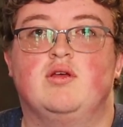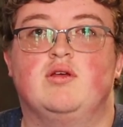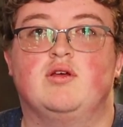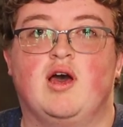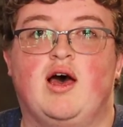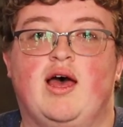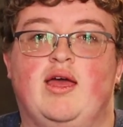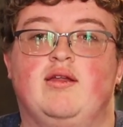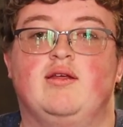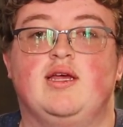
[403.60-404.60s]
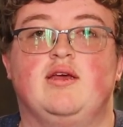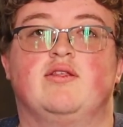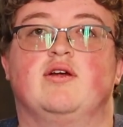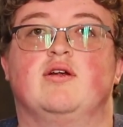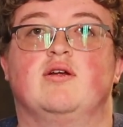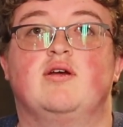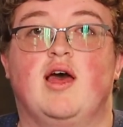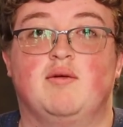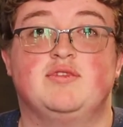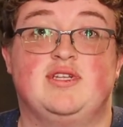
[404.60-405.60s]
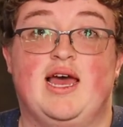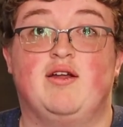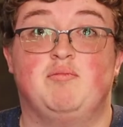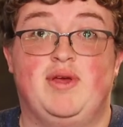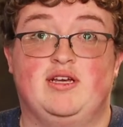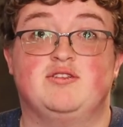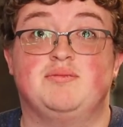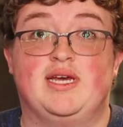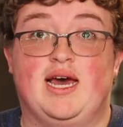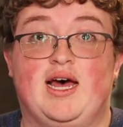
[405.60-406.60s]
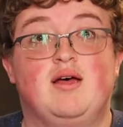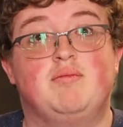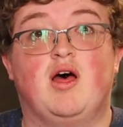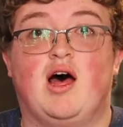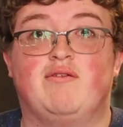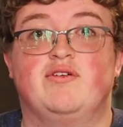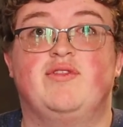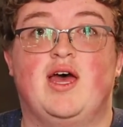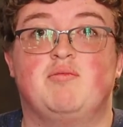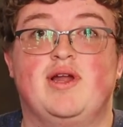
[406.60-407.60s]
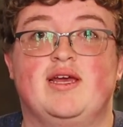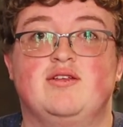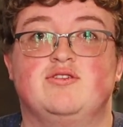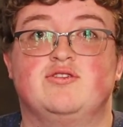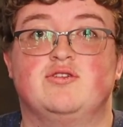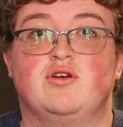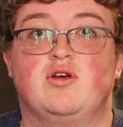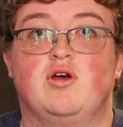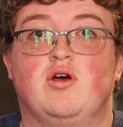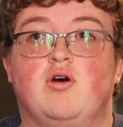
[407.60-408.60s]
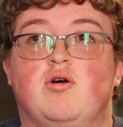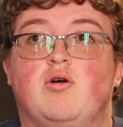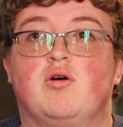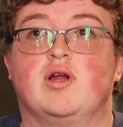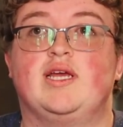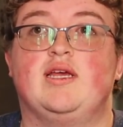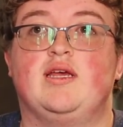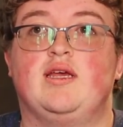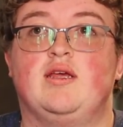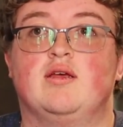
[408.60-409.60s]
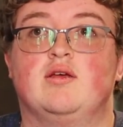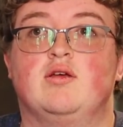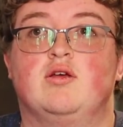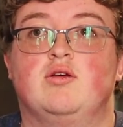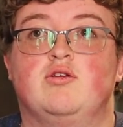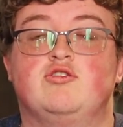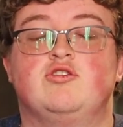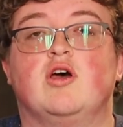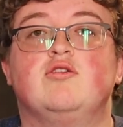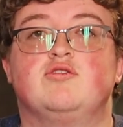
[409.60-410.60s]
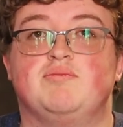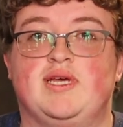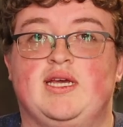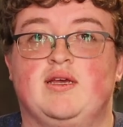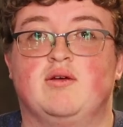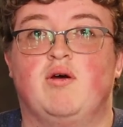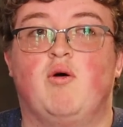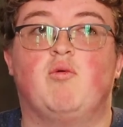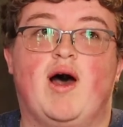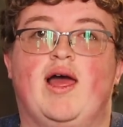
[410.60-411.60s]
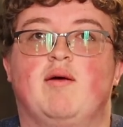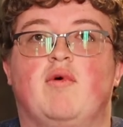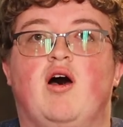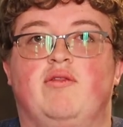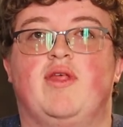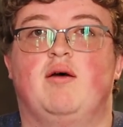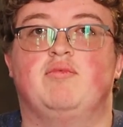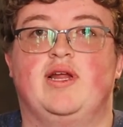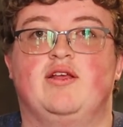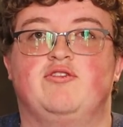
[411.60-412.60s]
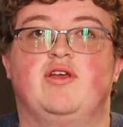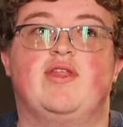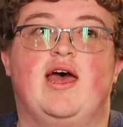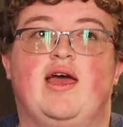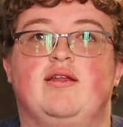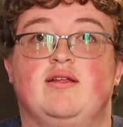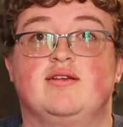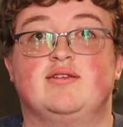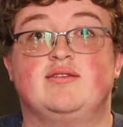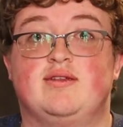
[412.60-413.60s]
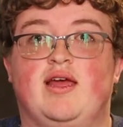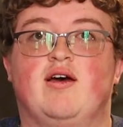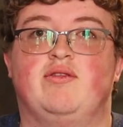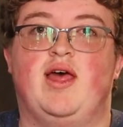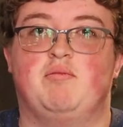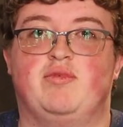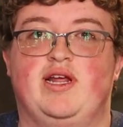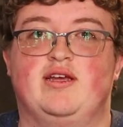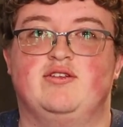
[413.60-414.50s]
God either comes down and picks me up off of that branch, or he shows me why I'm on that branch and that I need to stay on that branch